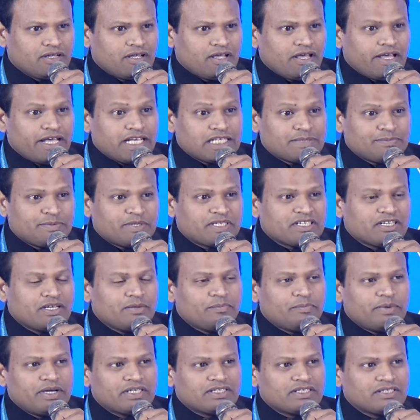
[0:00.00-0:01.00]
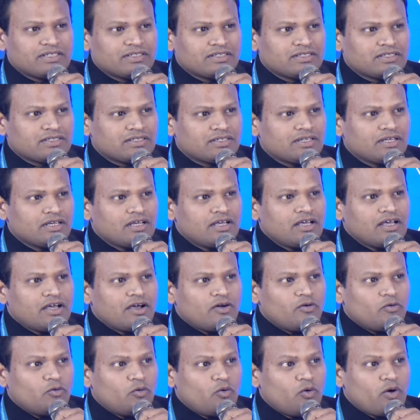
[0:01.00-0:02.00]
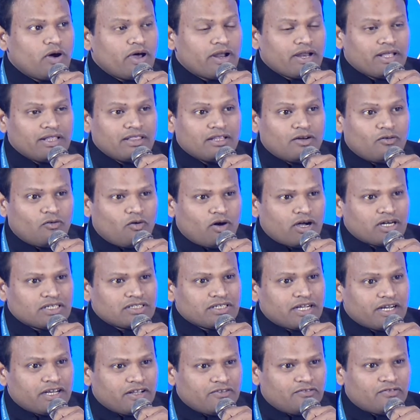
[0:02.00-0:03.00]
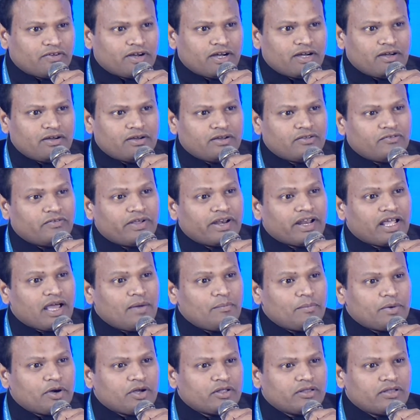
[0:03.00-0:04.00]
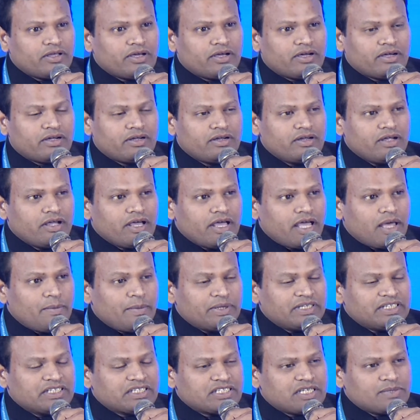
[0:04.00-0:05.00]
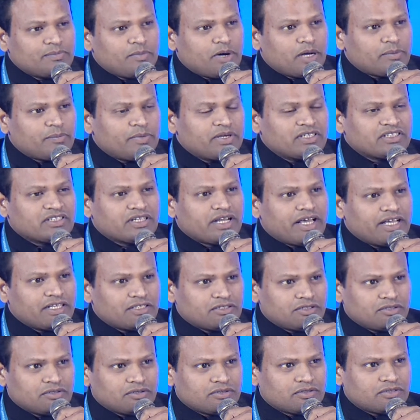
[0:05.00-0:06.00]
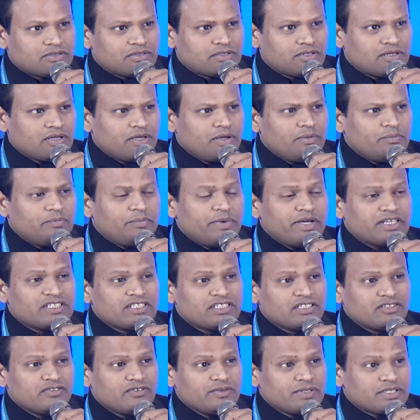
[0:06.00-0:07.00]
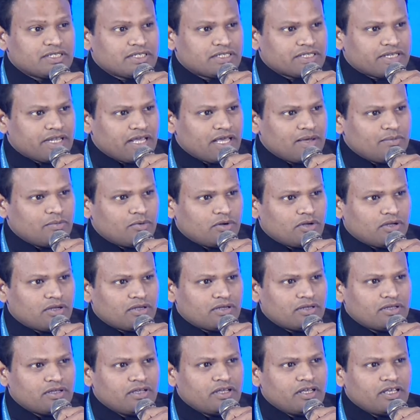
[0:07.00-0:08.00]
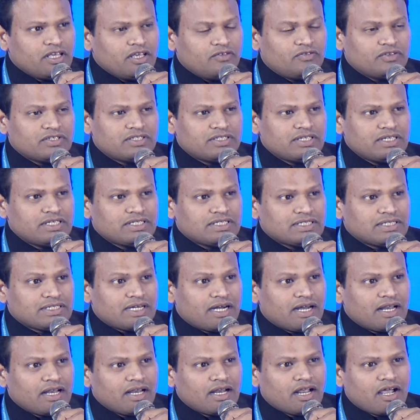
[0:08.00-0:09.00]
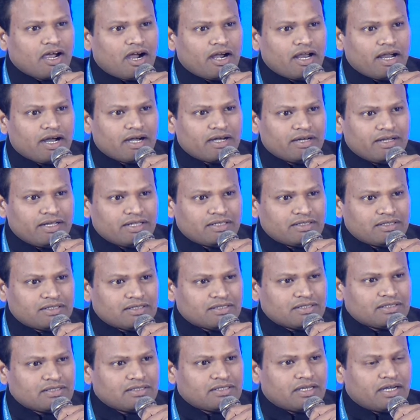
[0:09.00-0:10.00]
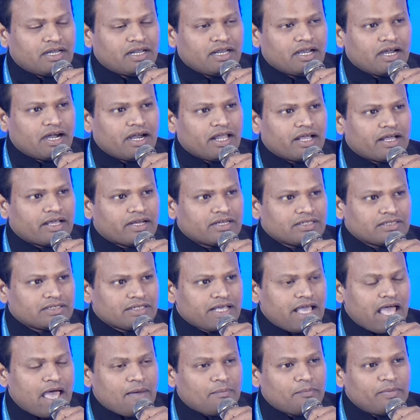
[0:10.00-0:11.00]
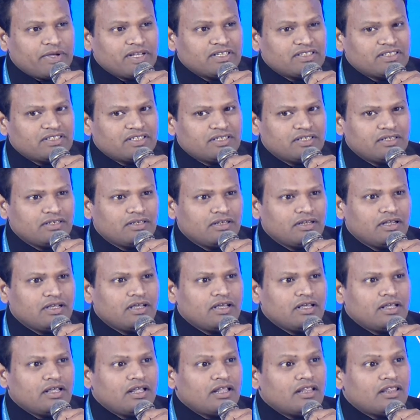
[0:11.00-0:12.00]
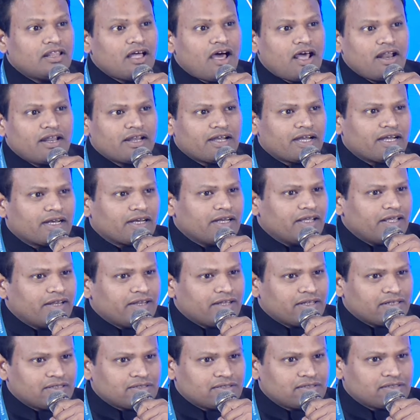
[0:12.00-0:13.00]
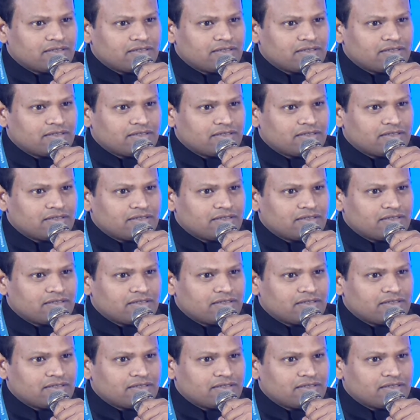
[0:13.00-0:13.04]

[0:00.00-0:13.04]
especially patients who are in the wards are different when compared to the emergency departments and ICUs. Patients will be stable. If you see sudden cardiac deaths, sudden cardiac arrest happens in non-critical areas